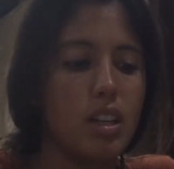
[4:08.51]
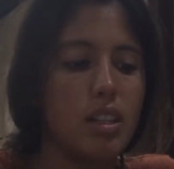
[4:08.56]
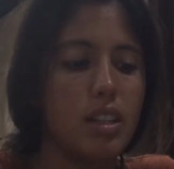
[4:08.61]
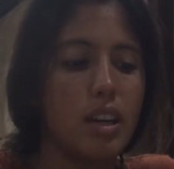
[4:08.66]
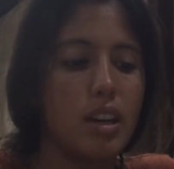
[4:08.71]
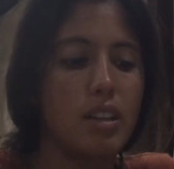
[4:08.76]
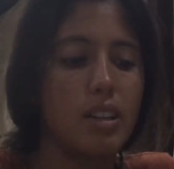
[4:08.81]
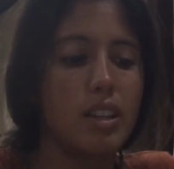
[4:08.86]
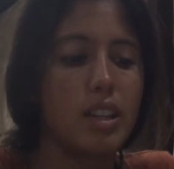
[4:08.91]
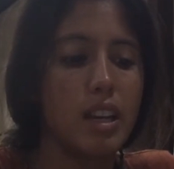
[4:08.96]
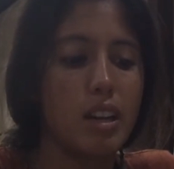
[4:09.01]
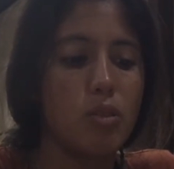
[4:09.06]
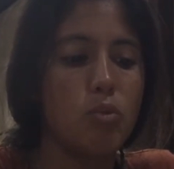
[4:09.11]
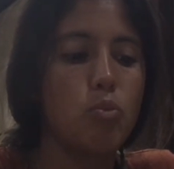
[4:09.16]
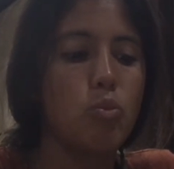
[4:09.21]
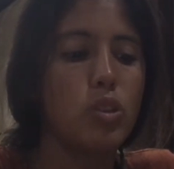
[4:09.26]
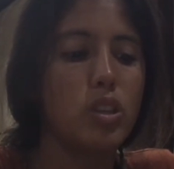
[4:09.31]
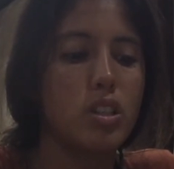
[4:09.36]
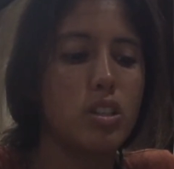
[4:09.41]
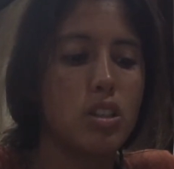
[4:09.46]
that then
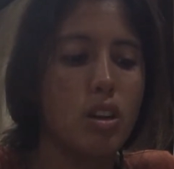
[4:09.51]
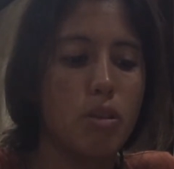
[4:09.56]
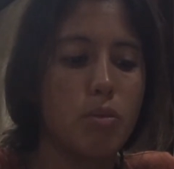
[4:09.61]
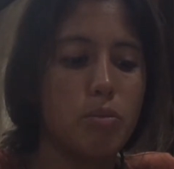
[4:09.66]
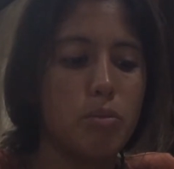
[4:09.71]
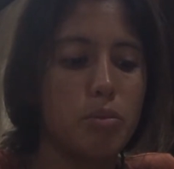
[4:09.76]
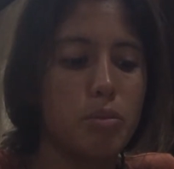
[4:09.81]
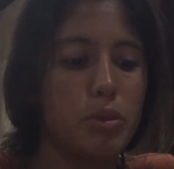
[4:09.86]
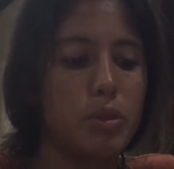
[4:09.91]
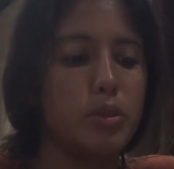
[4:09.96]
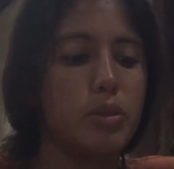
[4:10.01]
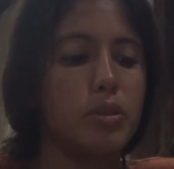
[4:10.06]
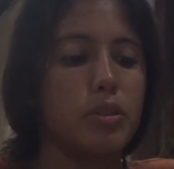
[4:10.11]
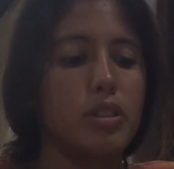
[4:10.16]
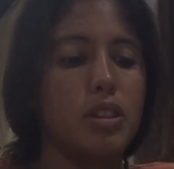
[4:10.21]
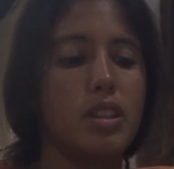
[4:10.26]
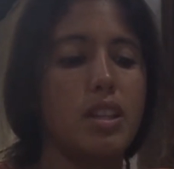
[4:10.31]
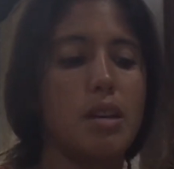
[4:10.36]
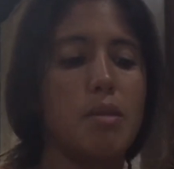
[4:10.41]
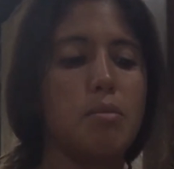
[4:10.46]
we dump
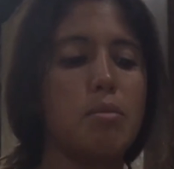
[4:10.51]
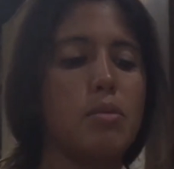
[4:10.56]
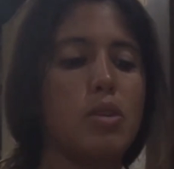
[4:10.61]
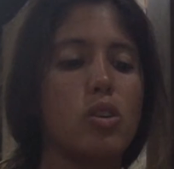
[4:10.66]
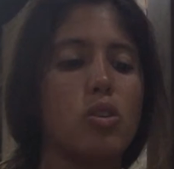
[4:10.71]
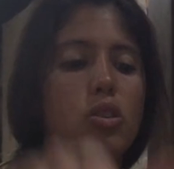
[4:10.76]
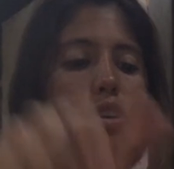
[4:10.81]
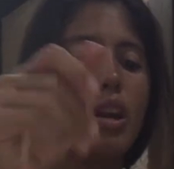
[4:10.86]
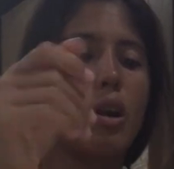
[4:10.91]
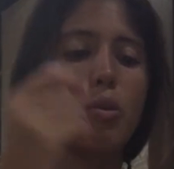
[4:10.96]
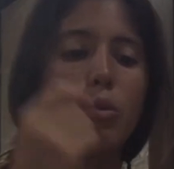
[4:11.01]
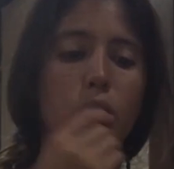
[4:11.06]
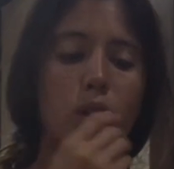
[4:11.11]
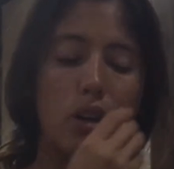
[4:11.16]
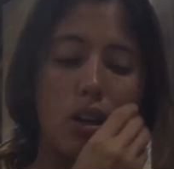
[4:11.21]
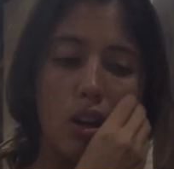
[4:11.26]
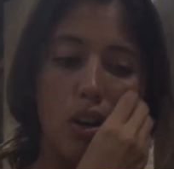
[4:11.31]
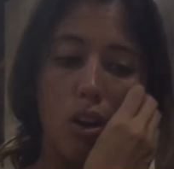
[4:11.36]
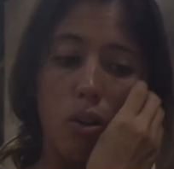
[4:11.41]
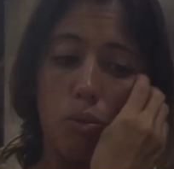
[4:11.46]
them on our
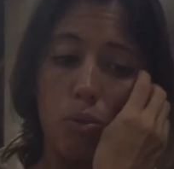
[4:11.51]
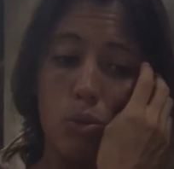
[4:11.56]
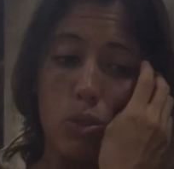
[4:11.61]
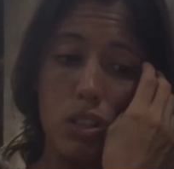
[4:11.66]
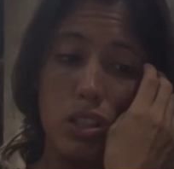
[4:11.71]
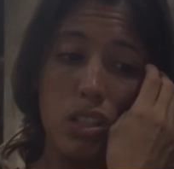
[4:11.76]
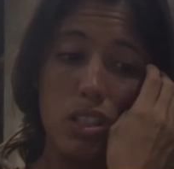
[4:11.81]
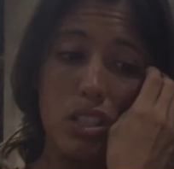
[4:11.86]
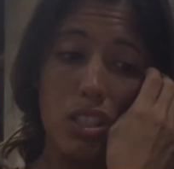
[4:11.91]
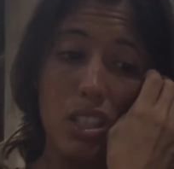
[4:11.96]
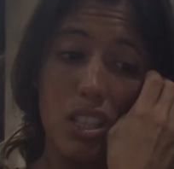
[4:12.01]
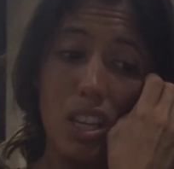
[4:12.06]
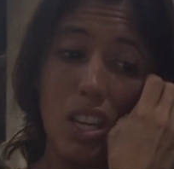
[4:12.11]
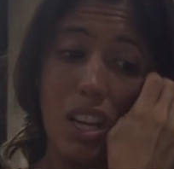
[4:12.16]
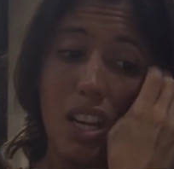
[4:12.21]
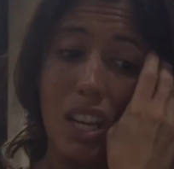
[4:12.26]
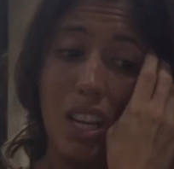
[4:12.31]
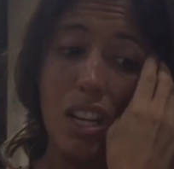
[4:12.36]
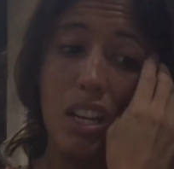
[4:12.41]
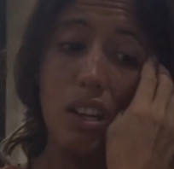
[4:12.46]
loved ones
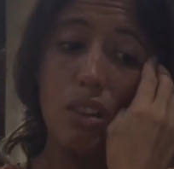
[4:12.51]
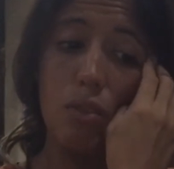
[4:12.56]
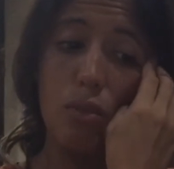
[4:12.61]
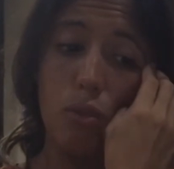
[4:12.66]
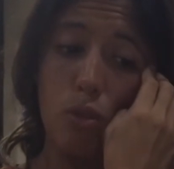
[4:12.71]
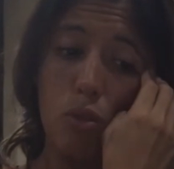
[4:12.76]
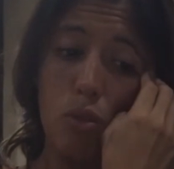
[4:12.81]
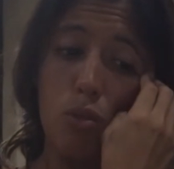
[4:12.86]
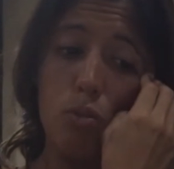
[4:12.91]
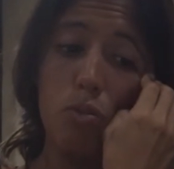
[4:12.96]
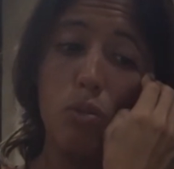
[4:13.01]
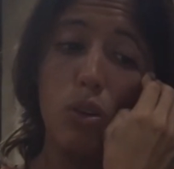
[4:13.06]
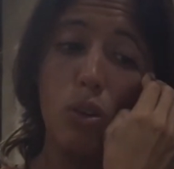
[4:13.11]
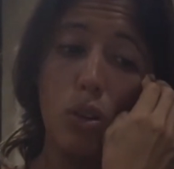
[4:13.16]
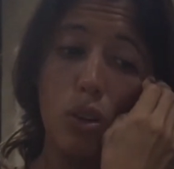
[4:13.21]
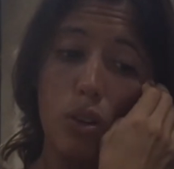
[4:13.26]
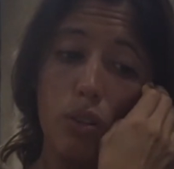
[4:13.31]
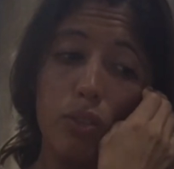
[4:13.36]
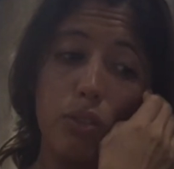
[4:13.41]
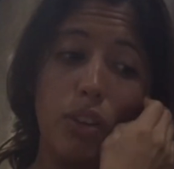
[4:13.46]
in a form
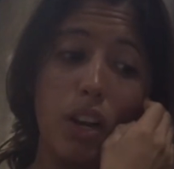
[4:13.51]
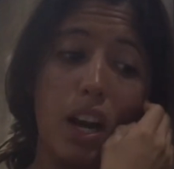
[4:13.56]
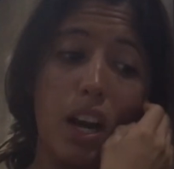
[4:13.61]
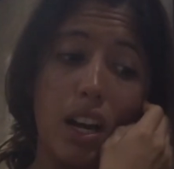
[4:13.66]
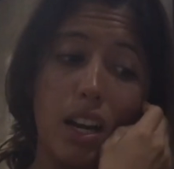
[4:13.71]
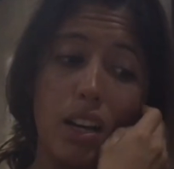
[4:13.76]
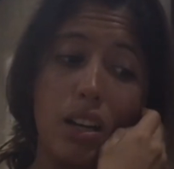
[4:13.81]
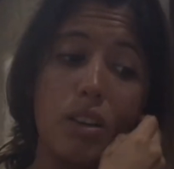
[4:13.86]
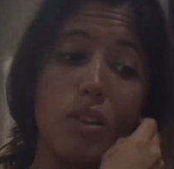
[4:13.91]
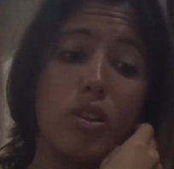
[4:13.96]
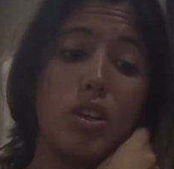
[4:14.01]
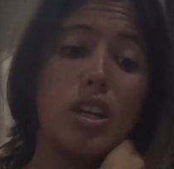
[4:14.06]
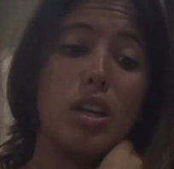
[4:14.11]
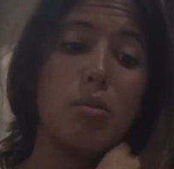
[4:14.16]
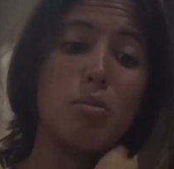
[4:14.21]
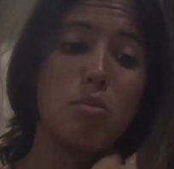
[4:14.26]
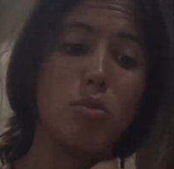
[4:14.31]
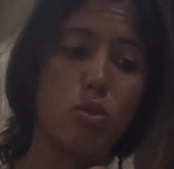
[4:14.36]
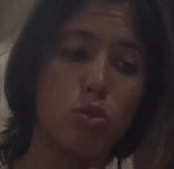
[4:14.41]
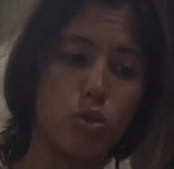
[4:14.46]
of a
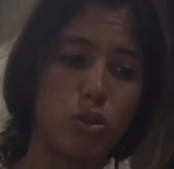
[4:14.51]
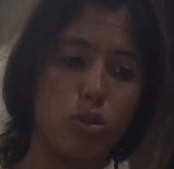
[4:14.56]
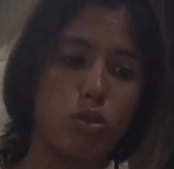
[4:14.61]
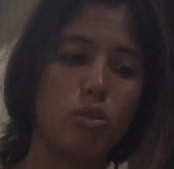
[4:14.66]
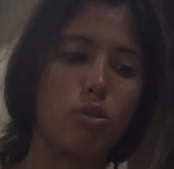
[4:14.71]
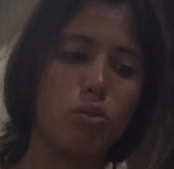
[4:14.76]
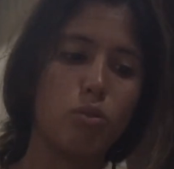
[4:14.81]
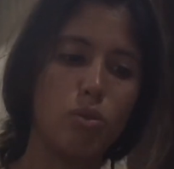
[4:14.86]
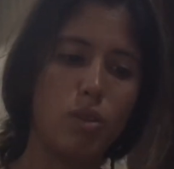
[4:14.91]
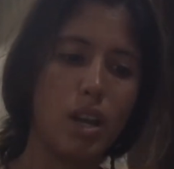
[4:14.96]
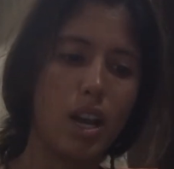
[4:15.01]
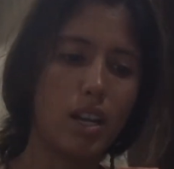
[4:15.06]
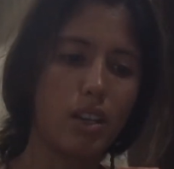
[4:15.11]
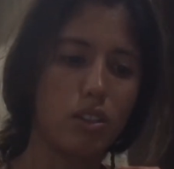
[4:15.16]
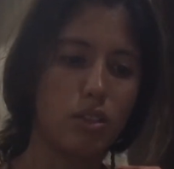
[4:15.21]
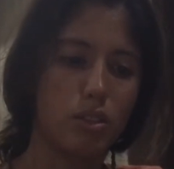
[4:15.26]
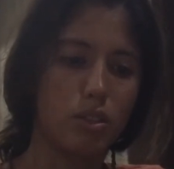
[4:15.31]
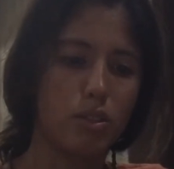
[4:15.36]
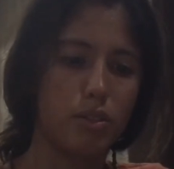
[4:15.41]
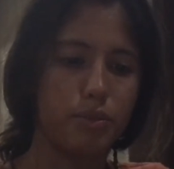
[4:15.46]
emotional
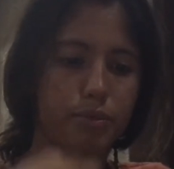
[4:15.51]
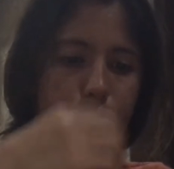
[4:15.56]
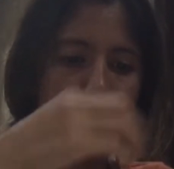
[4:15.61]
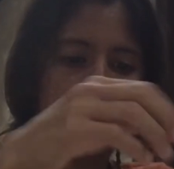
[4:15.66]
reaction.